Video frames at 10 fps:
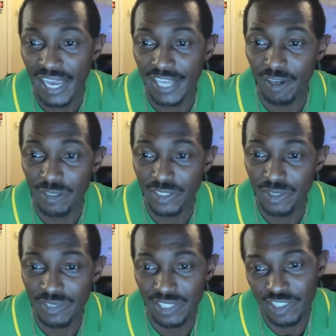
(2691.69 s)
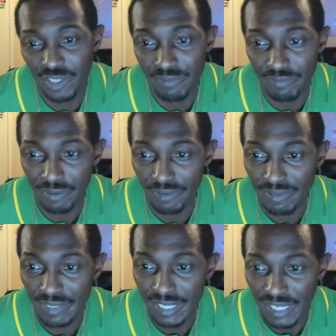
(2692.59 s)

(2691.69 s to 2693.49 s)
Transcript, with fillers: and also it's a journey for,